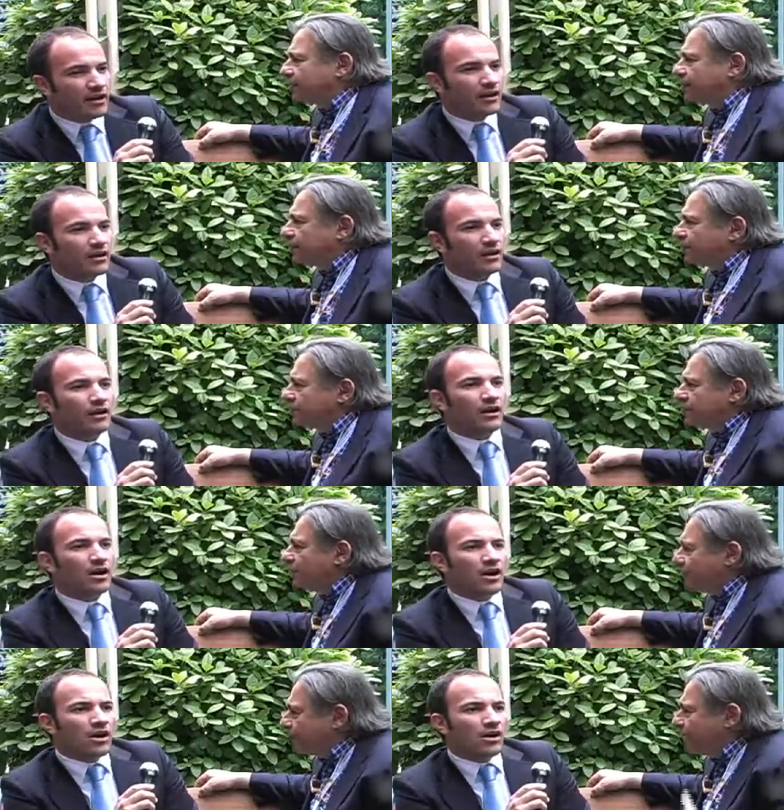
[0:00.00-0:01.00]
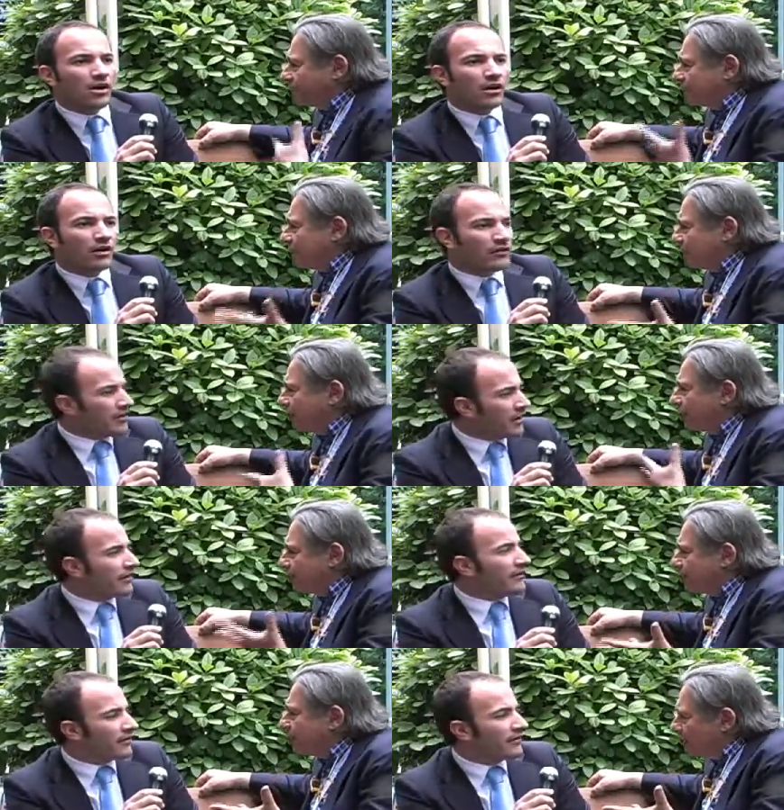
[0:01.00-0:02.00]
Speaker 1: difference? In my practice, I found yeah.
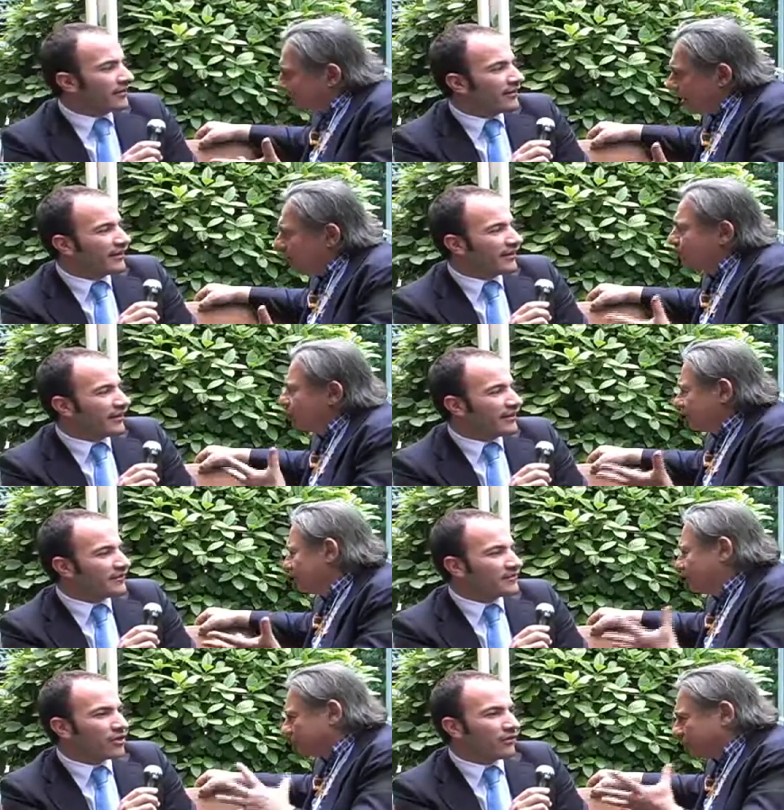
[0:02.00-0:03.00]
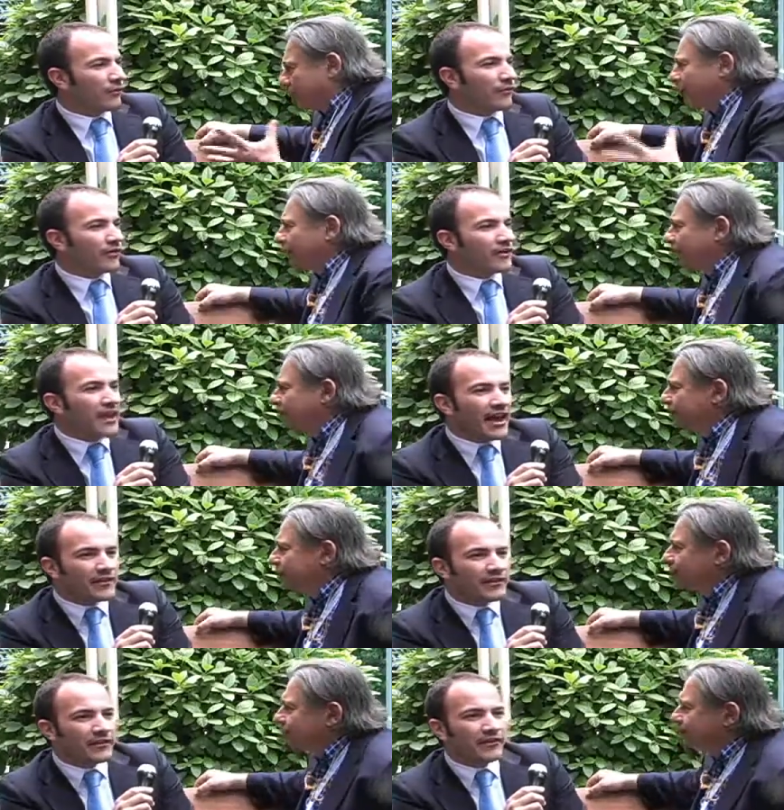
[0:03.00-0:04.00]
them helpful to the so, degree. Yeah,
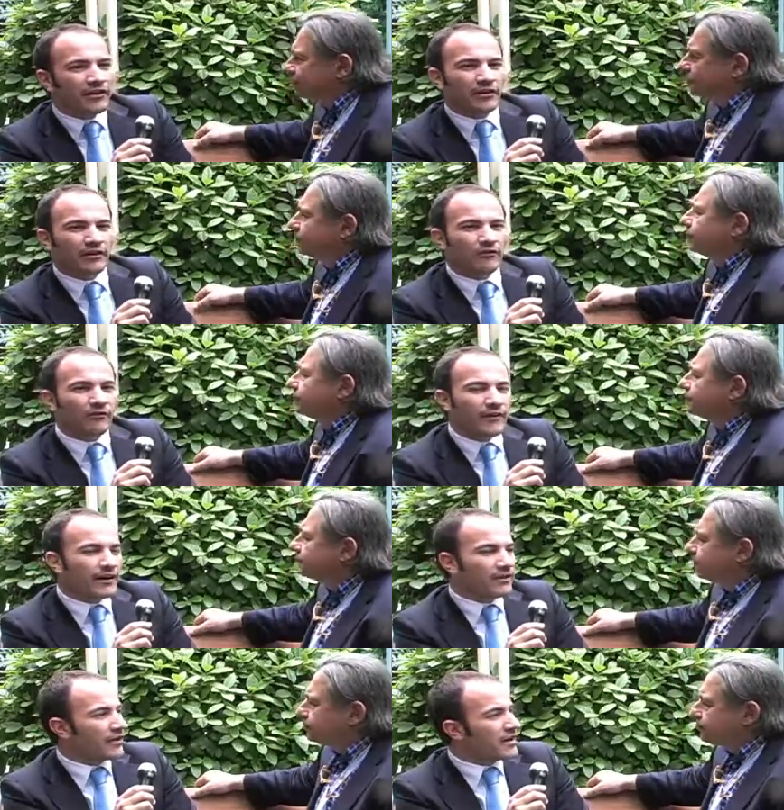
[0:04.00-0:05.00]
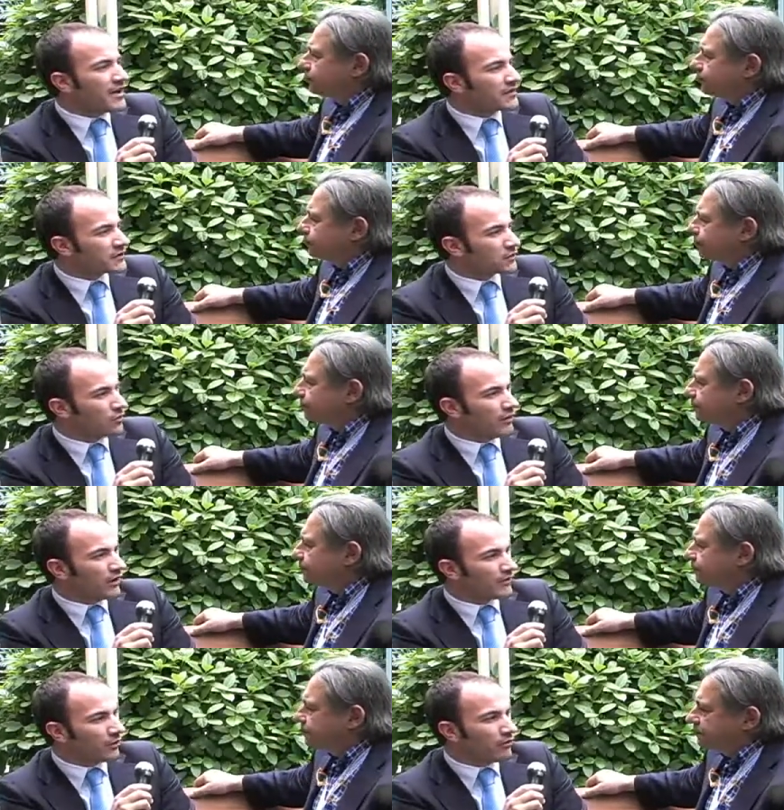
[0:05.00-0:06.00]
th these are very, very nice tool.
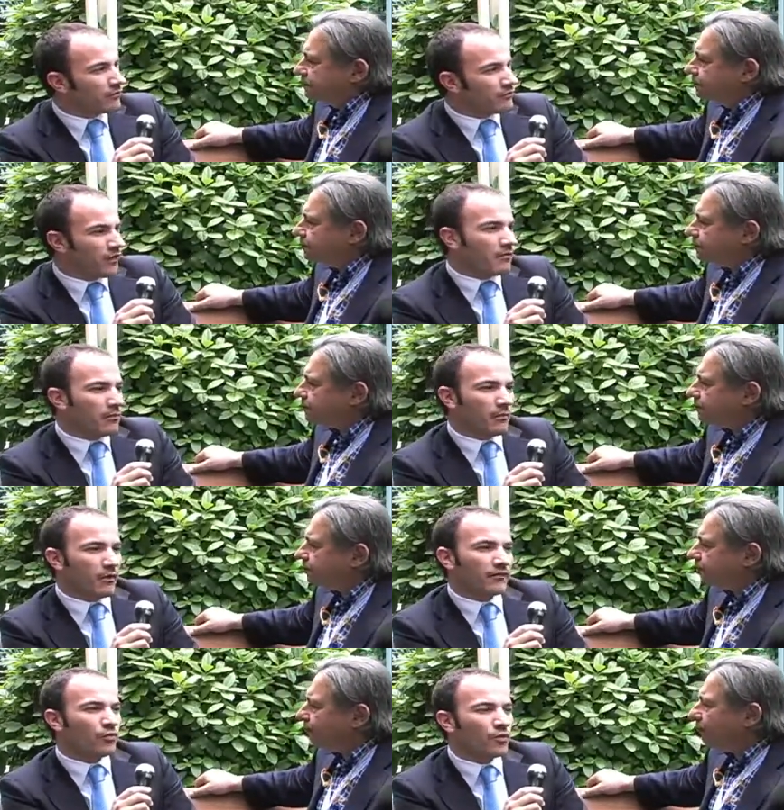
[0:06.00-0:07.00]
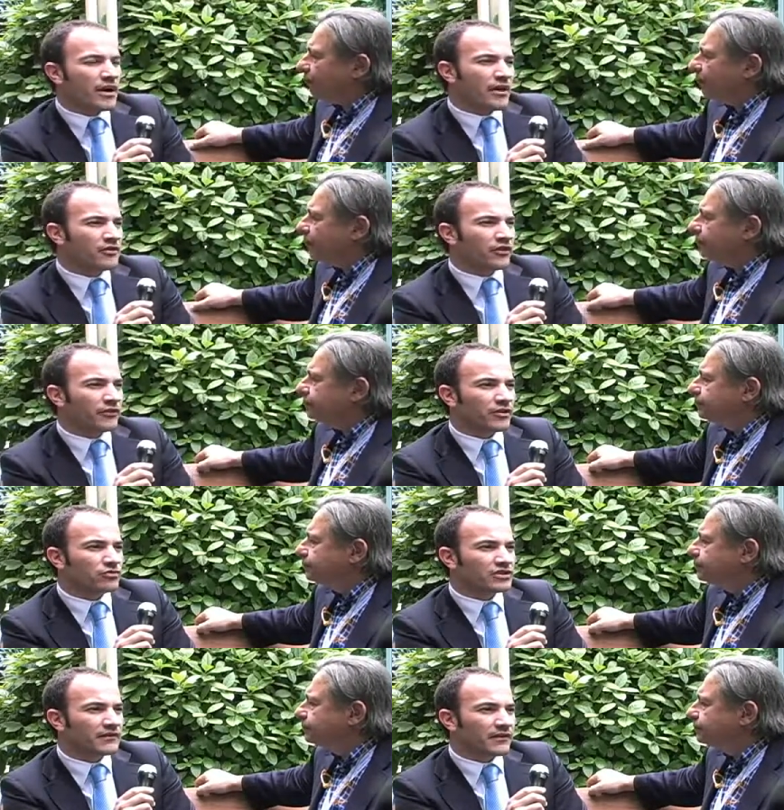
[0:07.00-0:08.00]
I saw them, but we are not
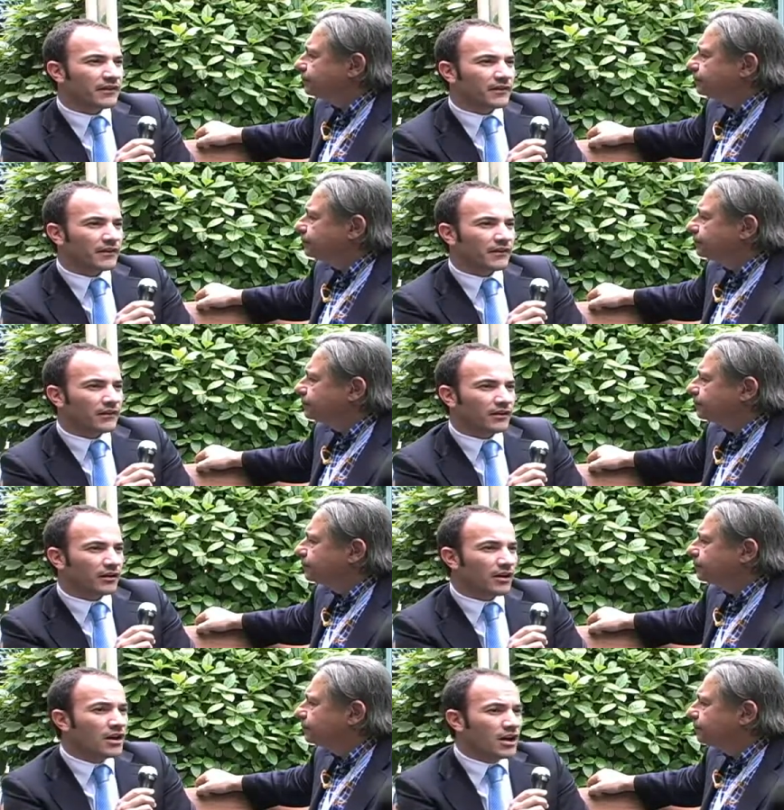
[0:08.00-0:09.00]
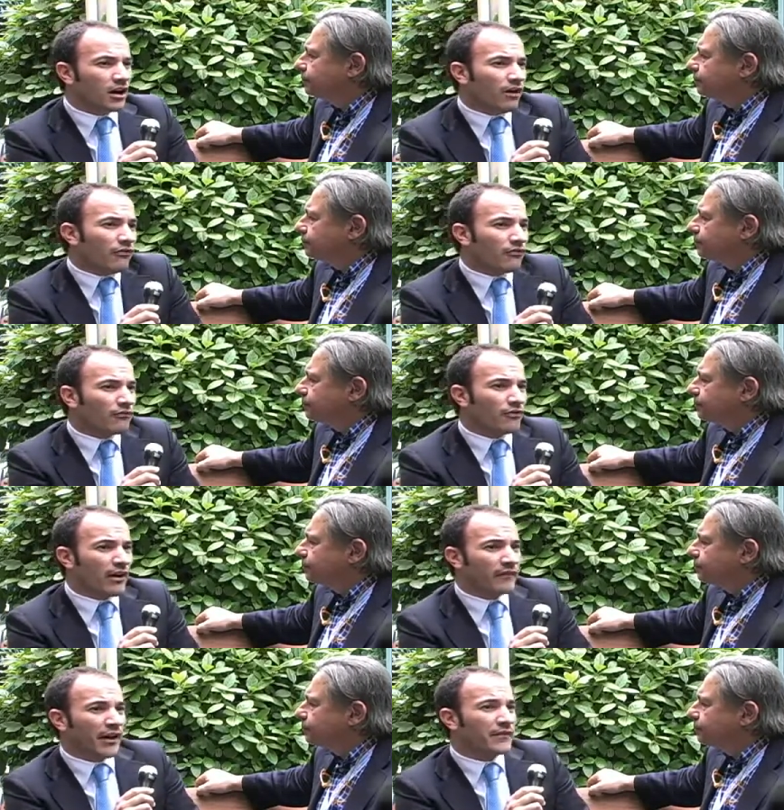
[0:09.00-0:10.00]
using it since it's, uh, uh,
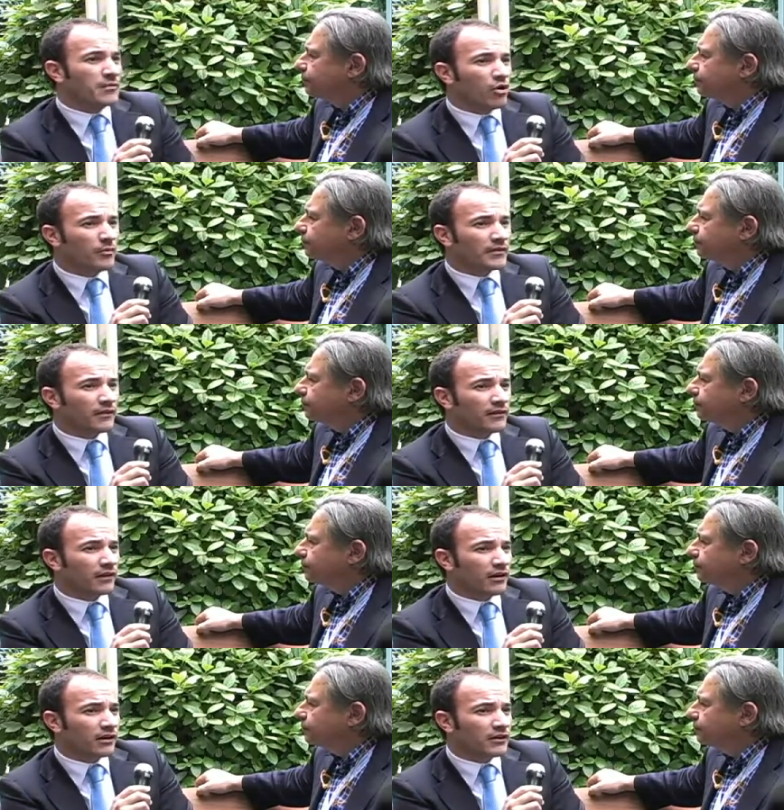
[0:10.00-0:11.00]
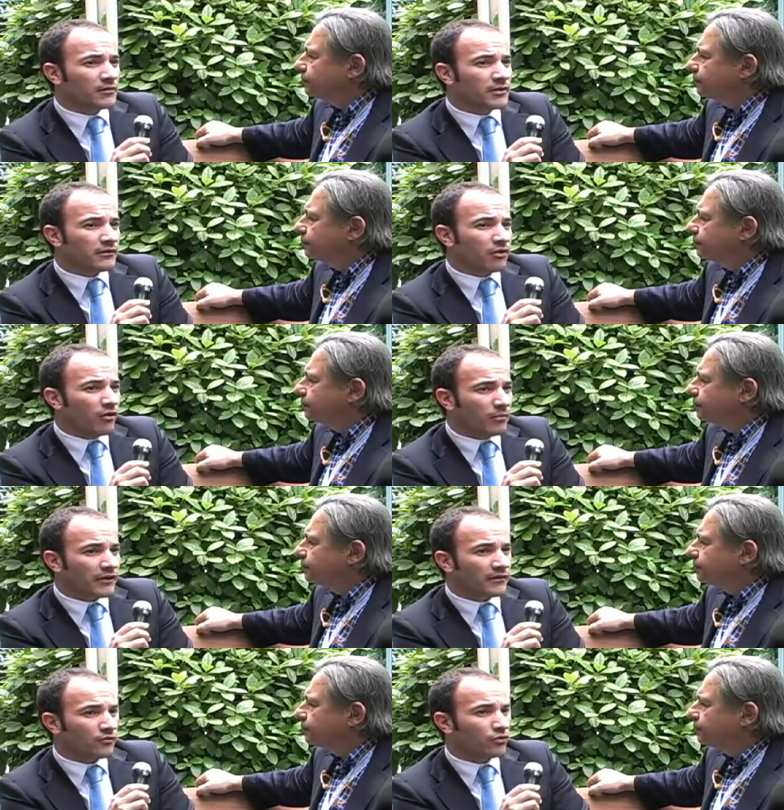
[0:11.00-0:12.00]
at, at the moment is a little bit
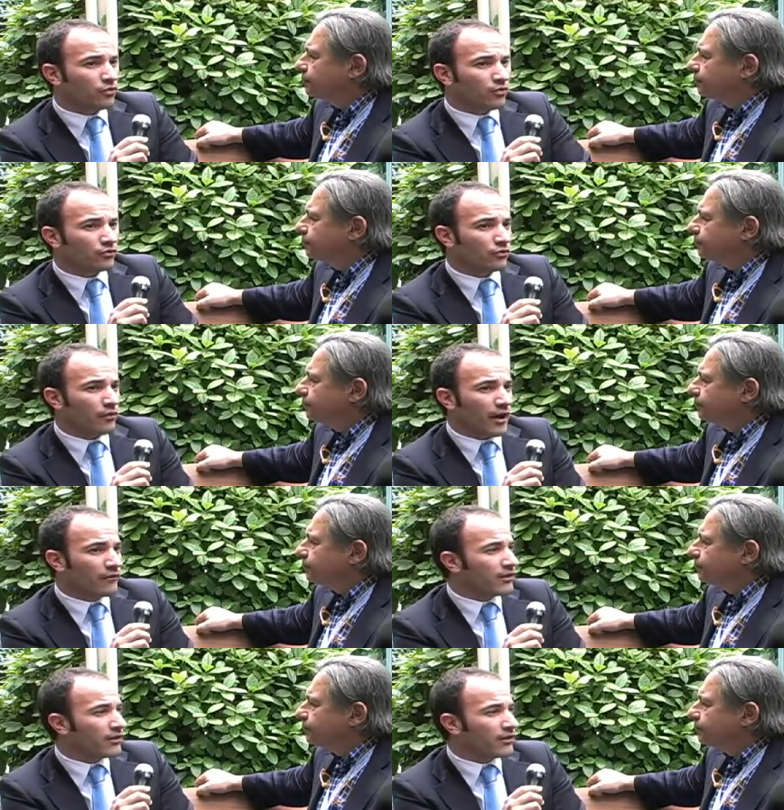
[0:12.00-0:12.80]
complex to, to have